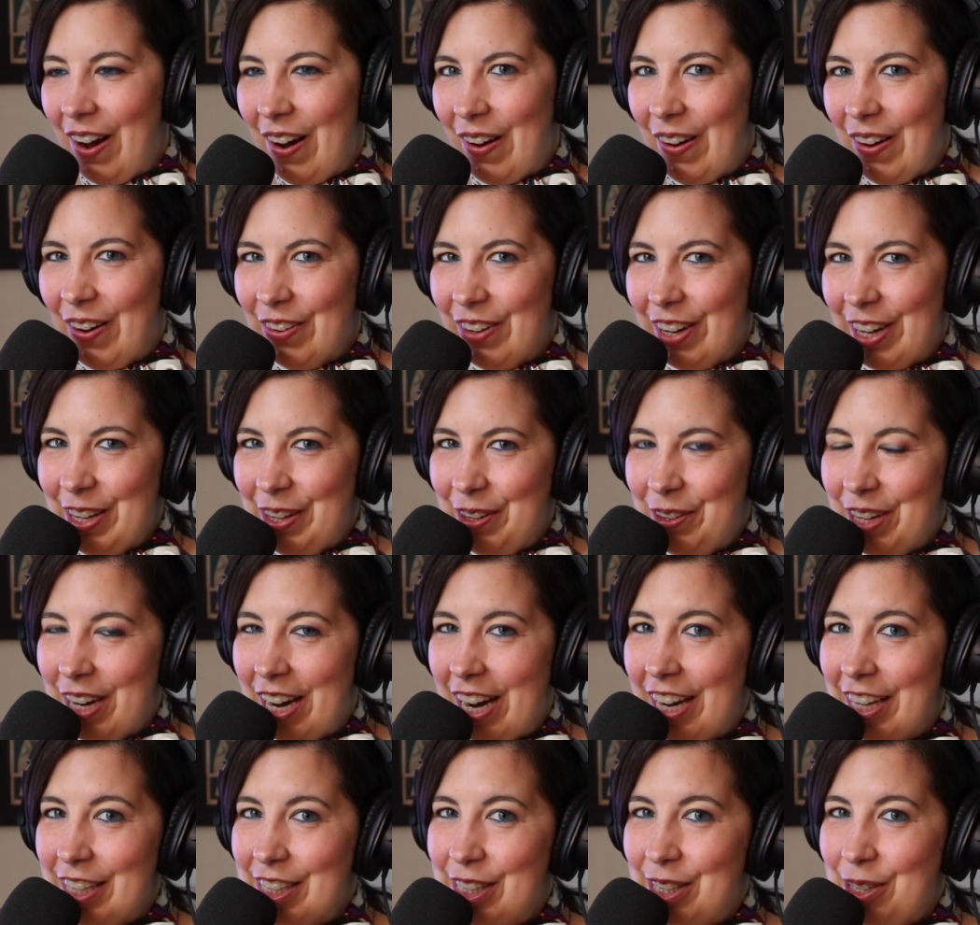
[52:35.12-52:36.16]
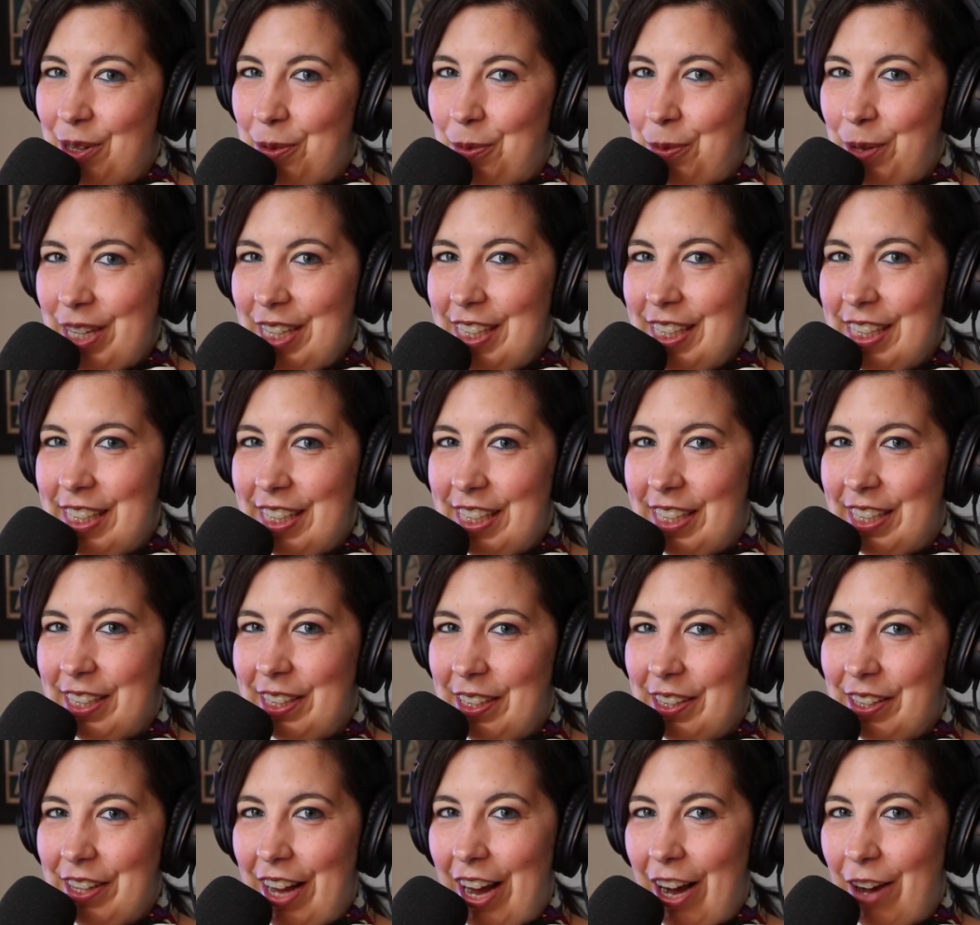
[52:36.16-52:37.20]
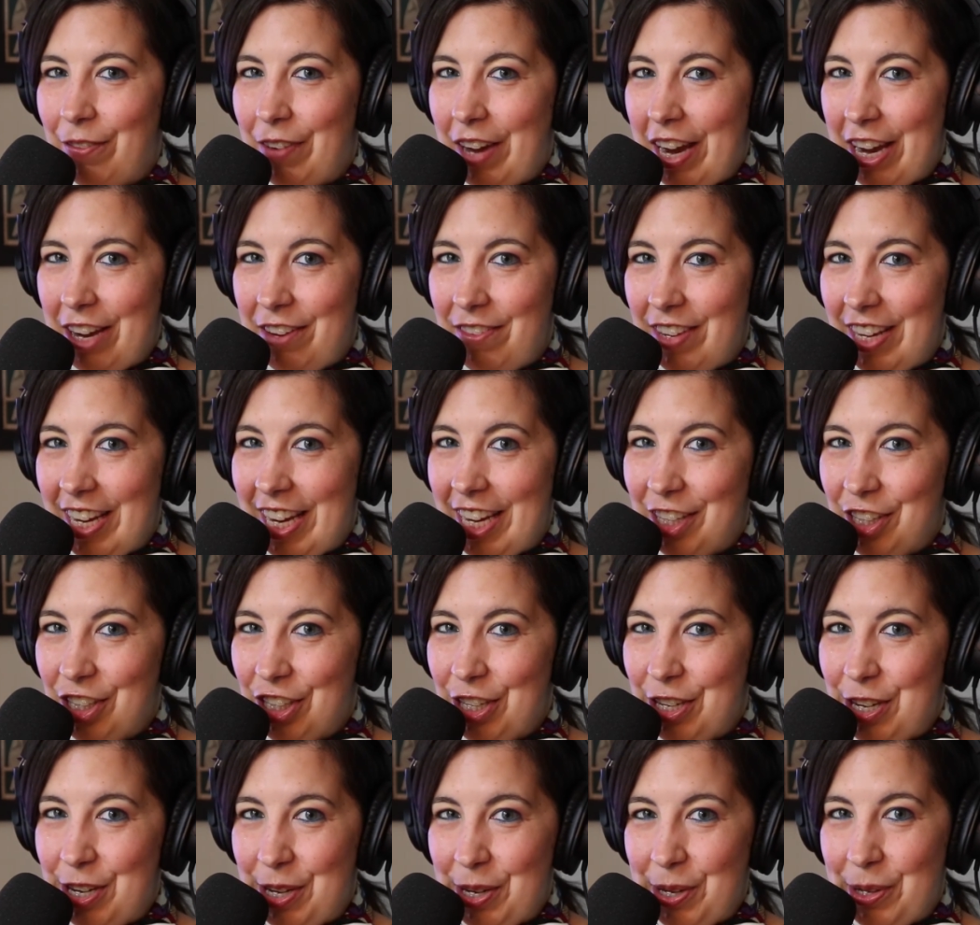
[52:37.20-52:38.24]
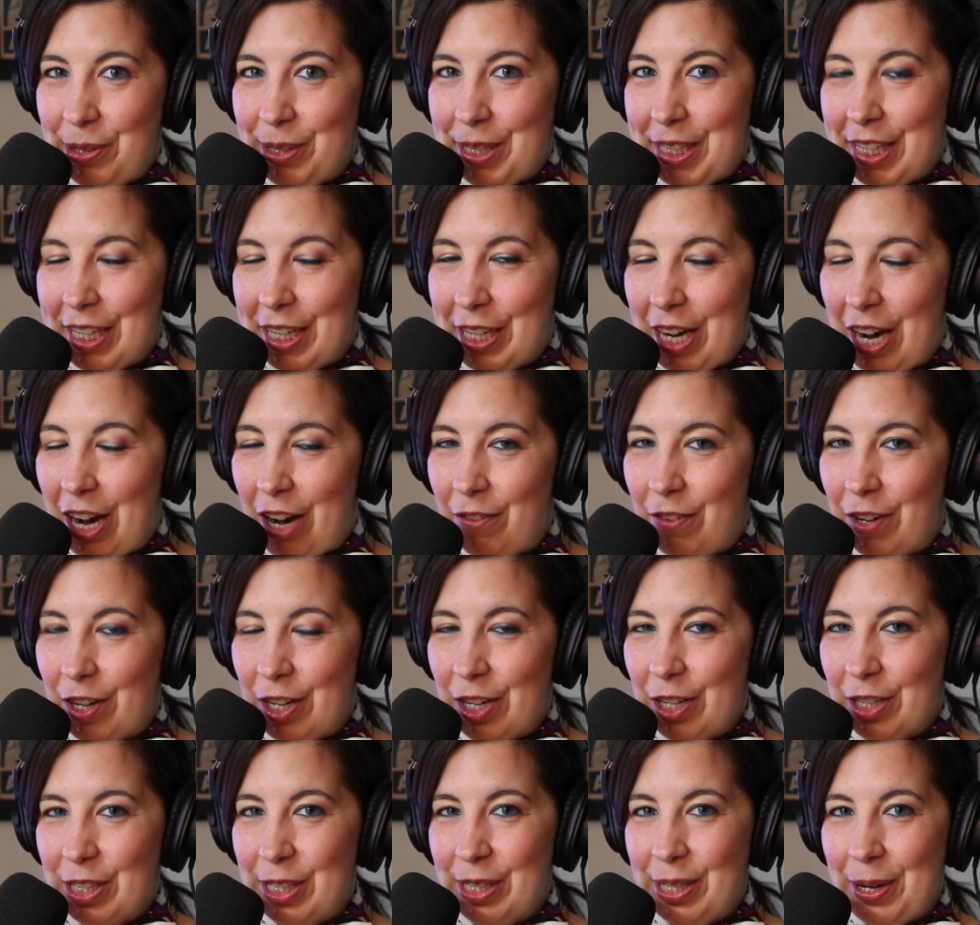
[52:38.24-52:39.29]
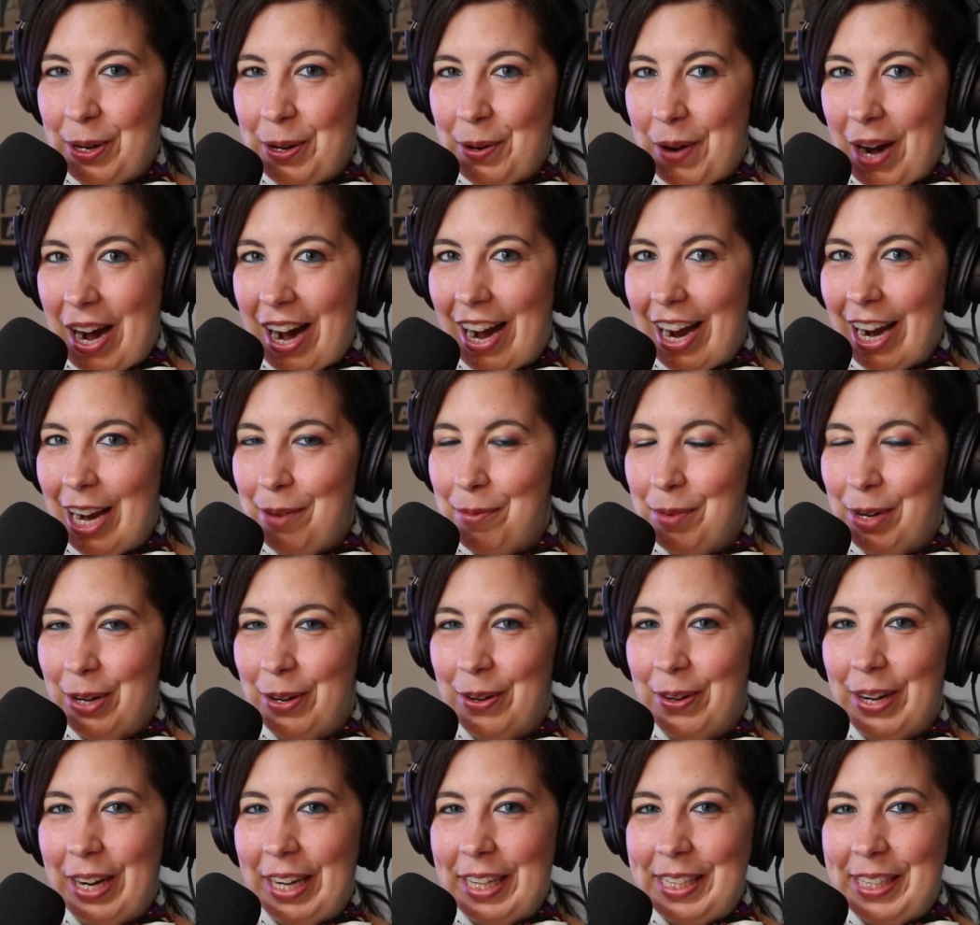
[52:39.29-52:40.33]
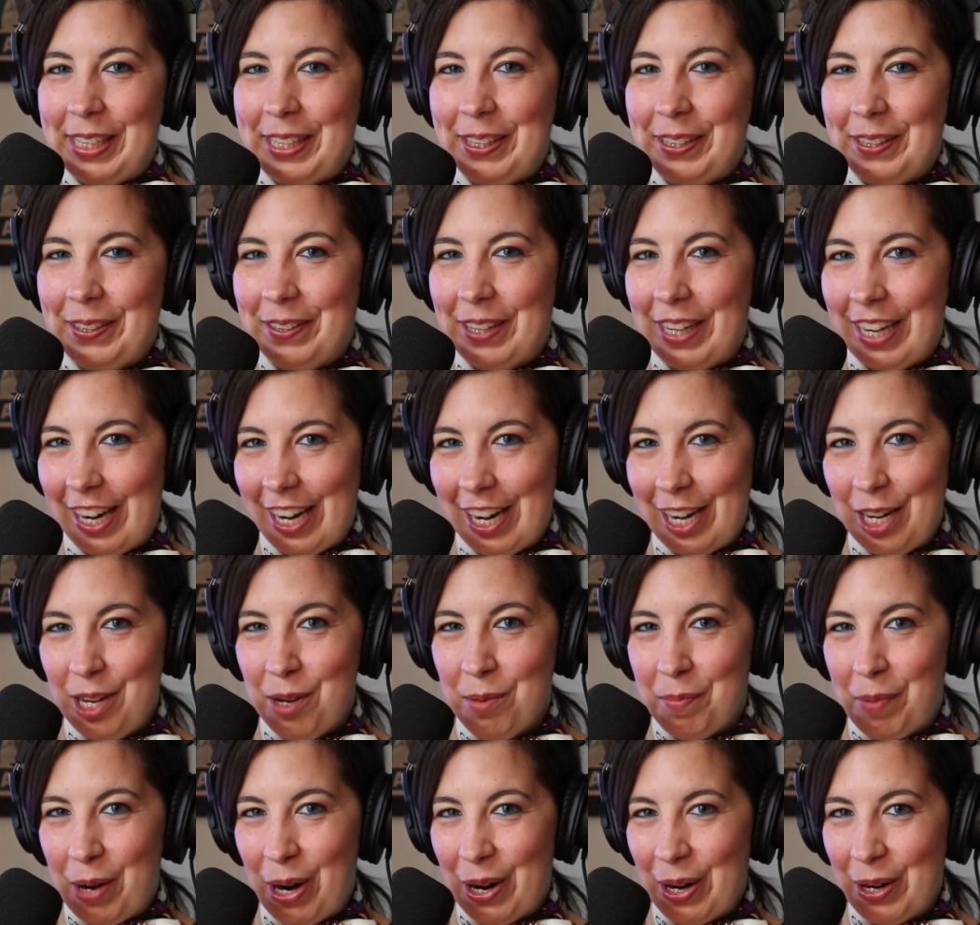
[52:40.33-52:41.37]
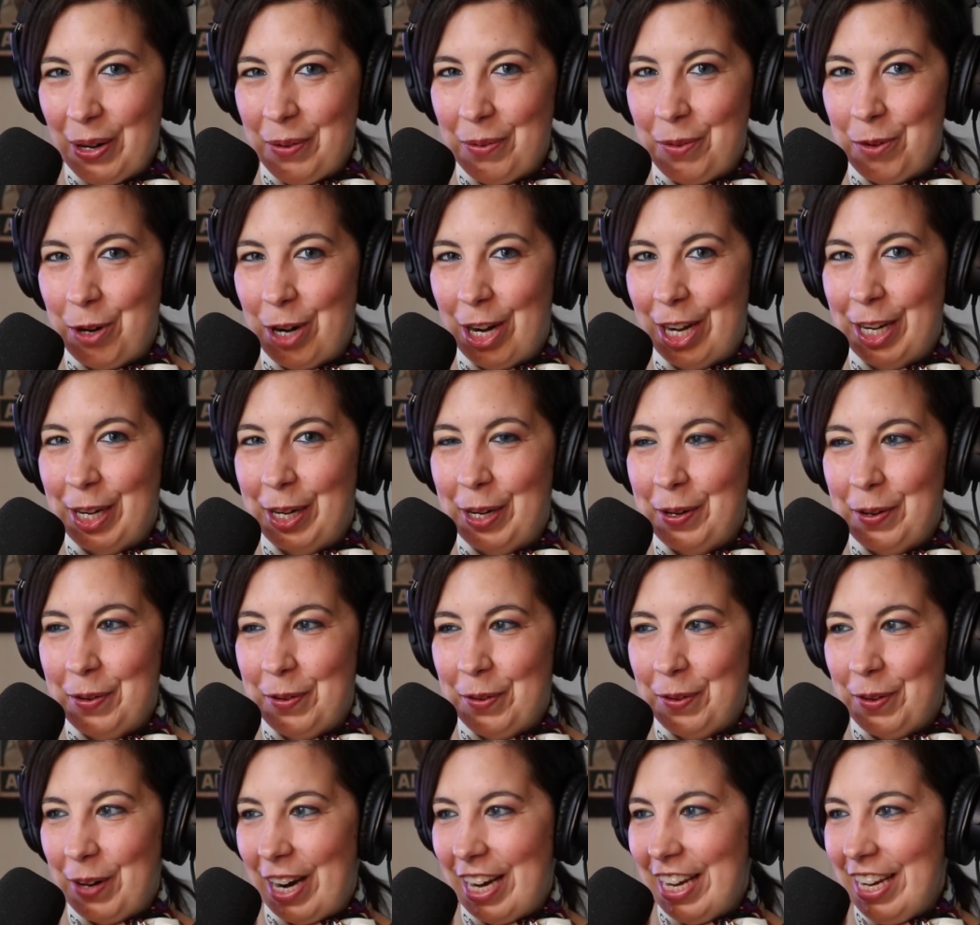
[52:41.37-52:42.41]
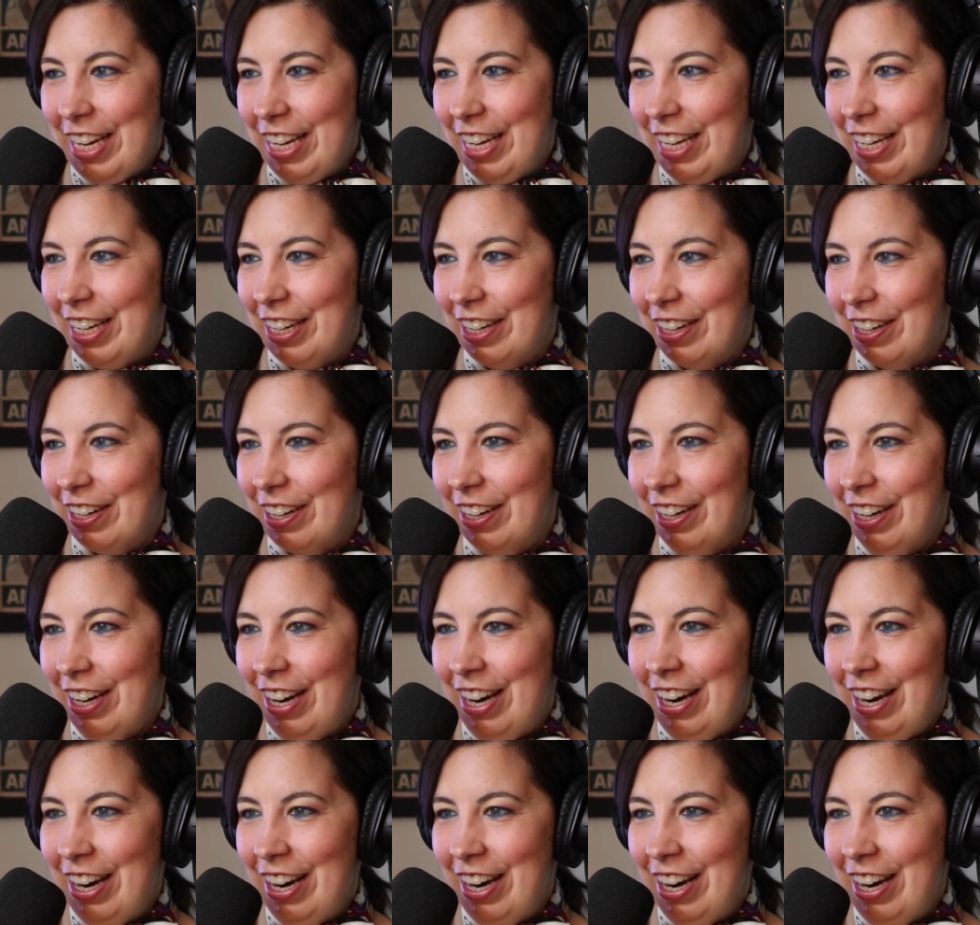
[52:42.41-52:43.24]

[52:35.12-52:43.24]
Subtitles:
All right, you guys. So we still have aviation news to cover. So I'm going to cut part 1 right here.